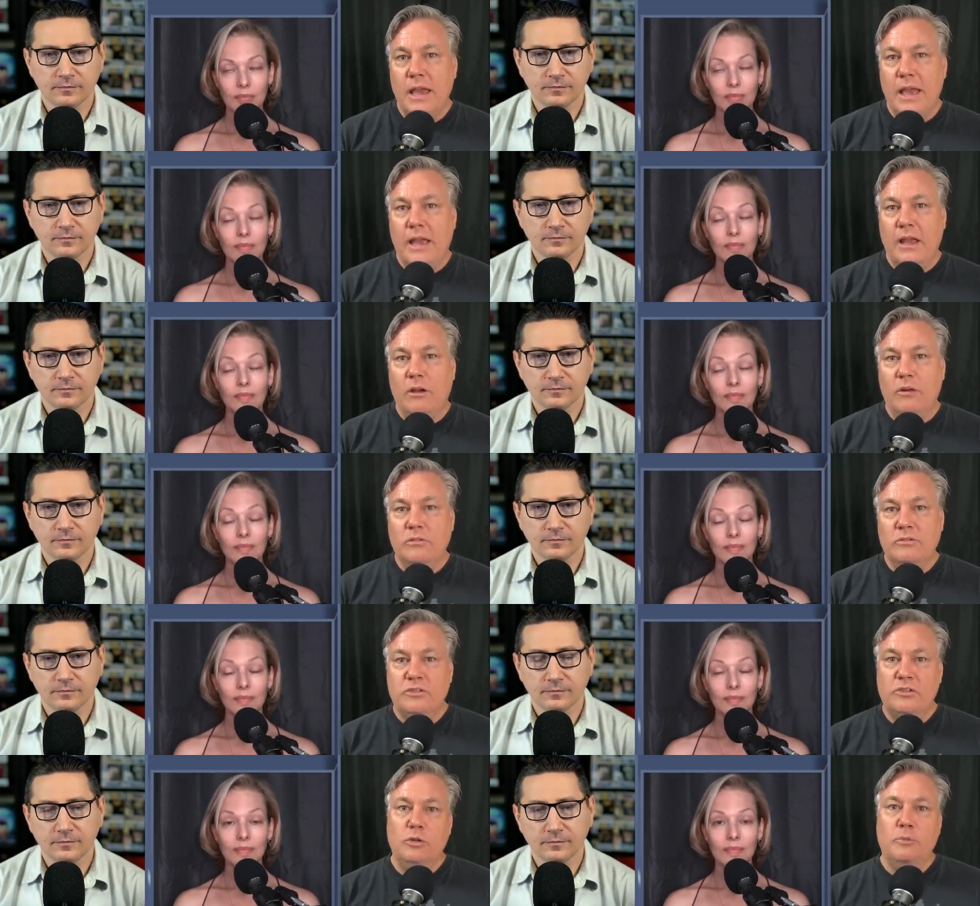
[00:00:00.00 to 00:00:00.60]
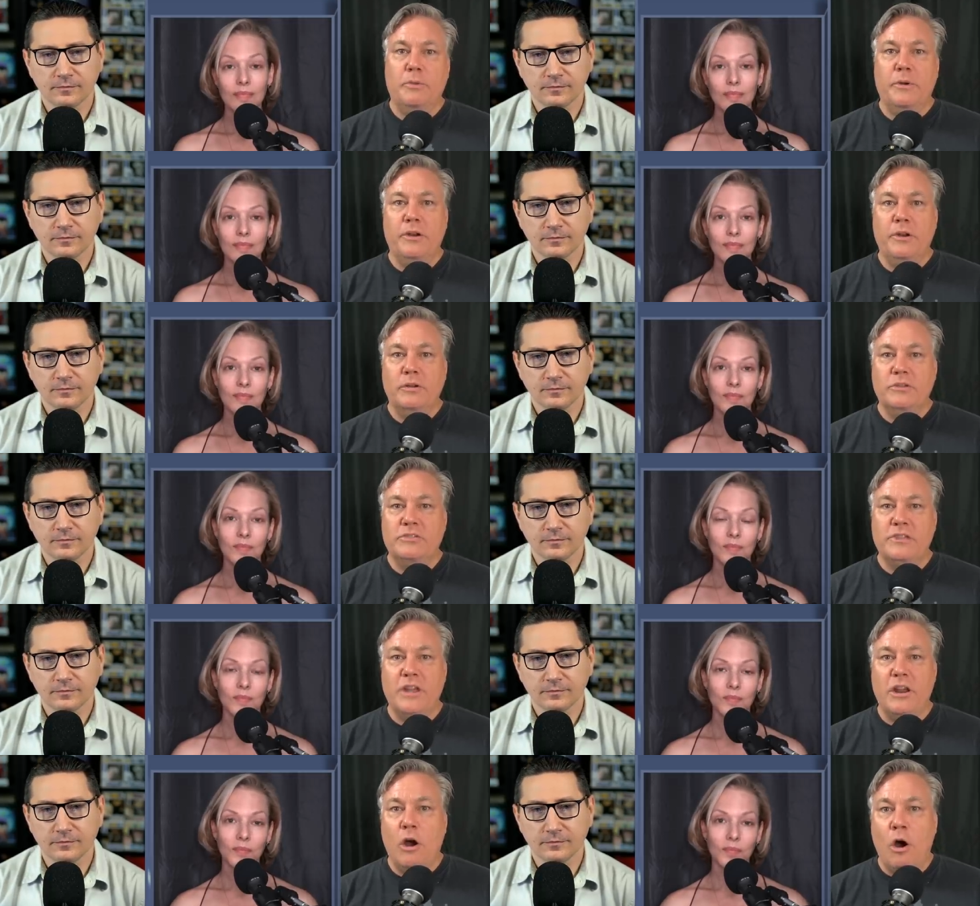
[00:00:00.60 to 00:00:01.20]
Speaker 1: And
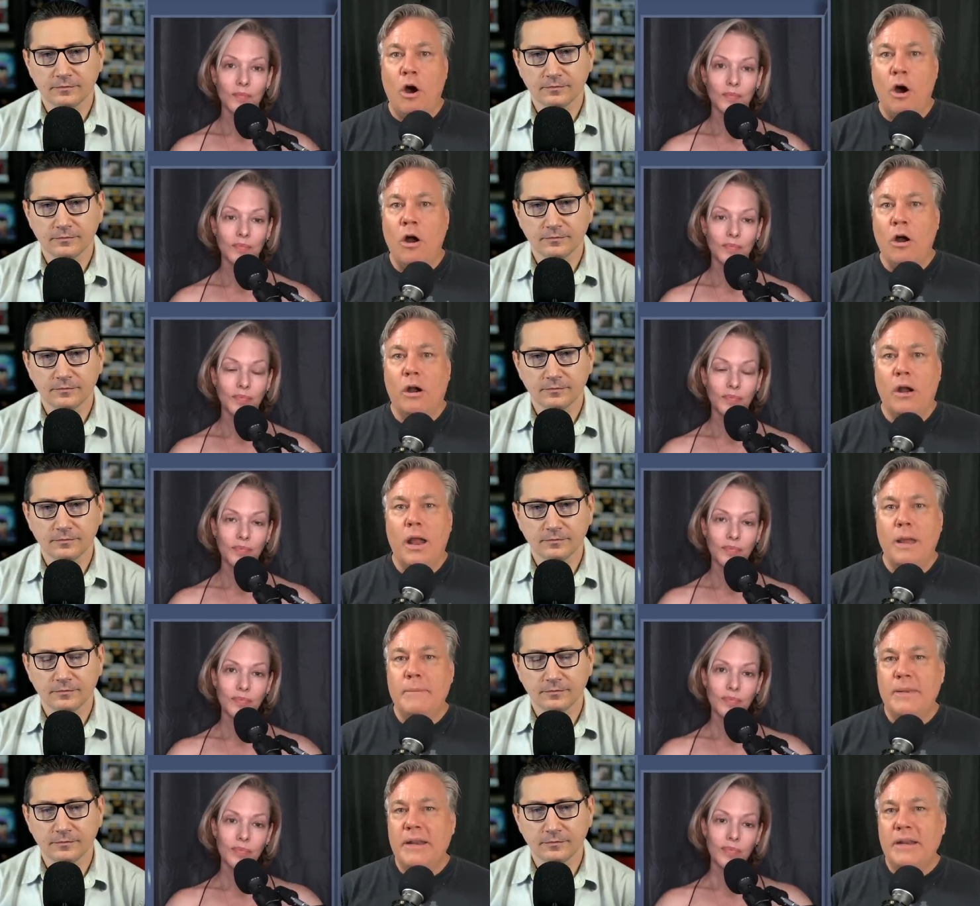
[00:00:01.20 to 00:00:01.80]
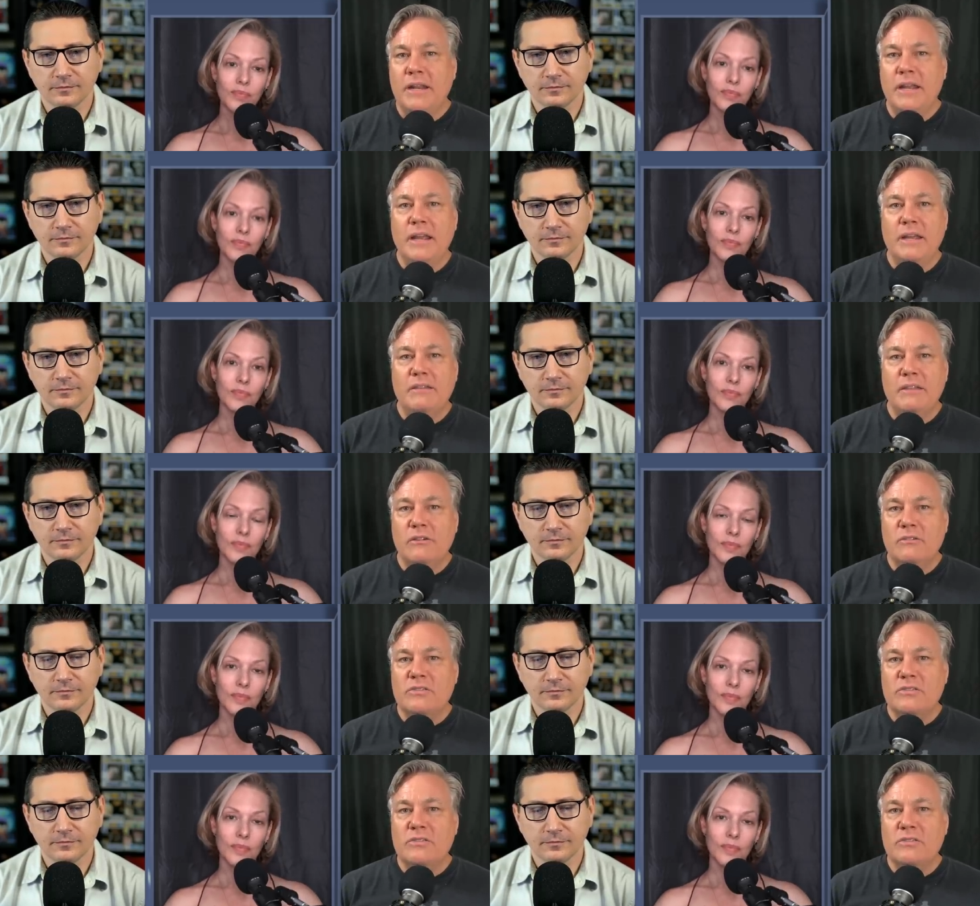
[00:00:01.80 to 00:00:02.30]
superheroes that are. I mean, it,